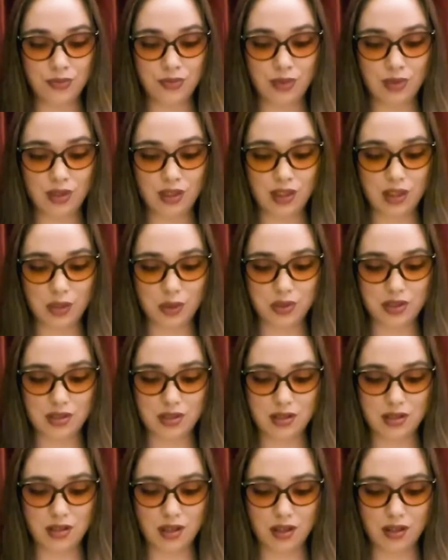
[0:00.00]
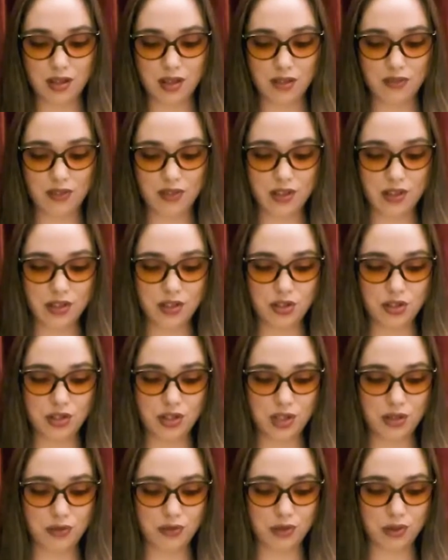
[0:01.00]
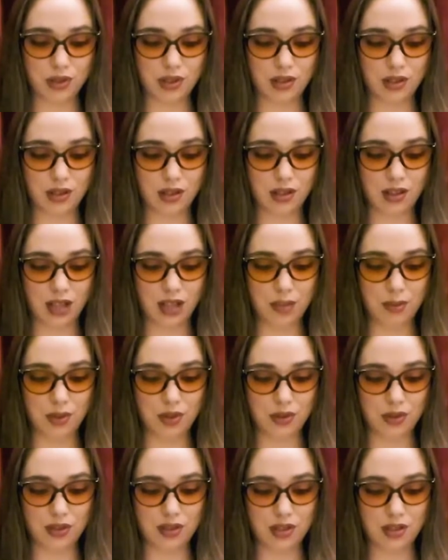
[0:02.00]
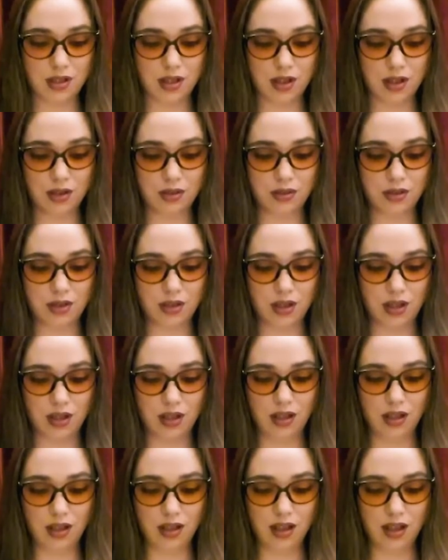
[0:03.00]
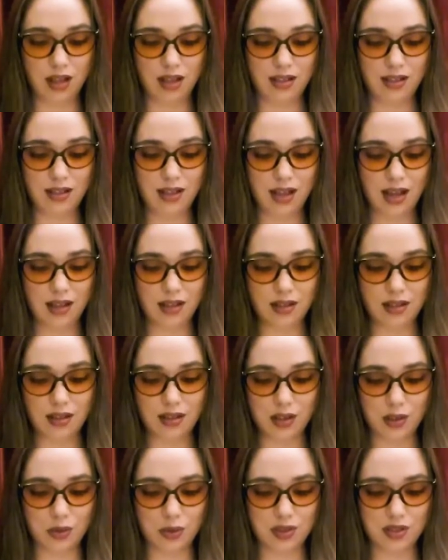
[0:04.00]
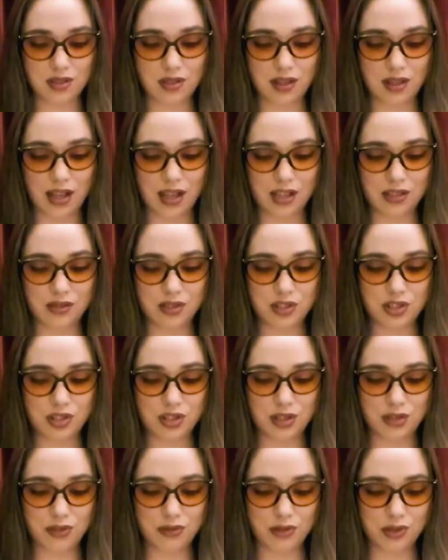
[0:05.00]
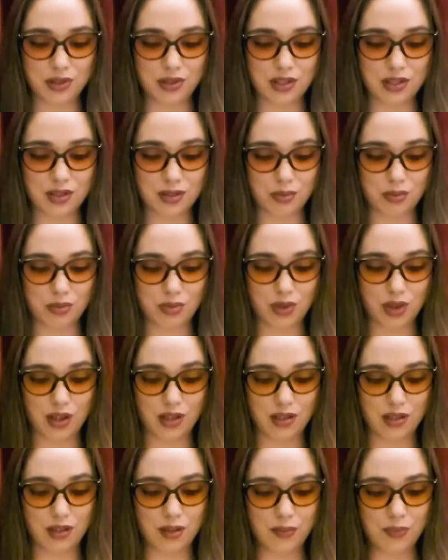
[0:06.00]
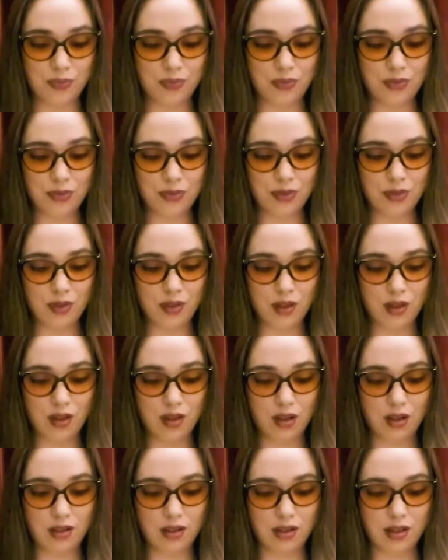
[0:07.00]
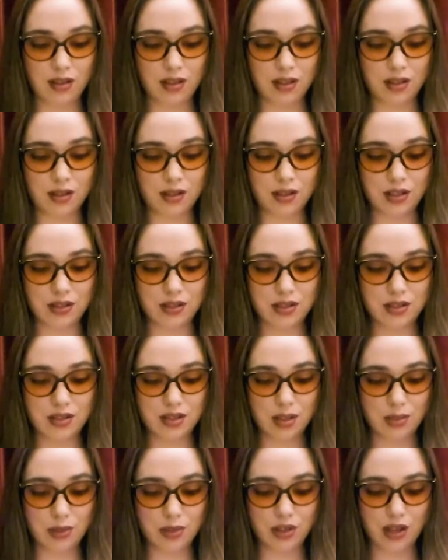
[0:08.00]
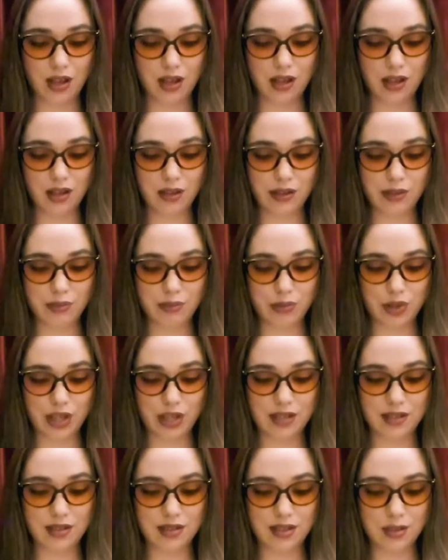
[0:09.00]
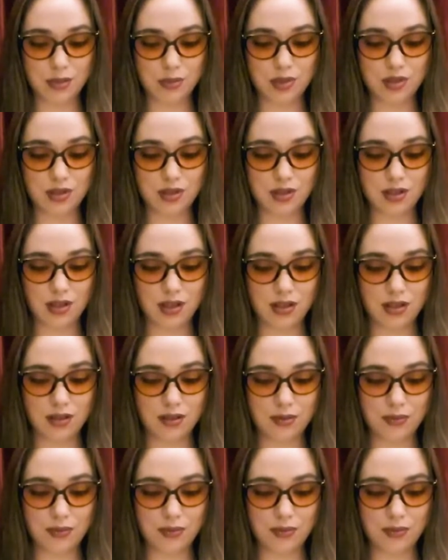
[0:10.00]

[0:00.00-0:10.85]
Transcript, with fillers: There was nothing very cheerful in the climate or the town, and yet there was an air of cheerfulness abroad that the clearest summer air and brightest summer sun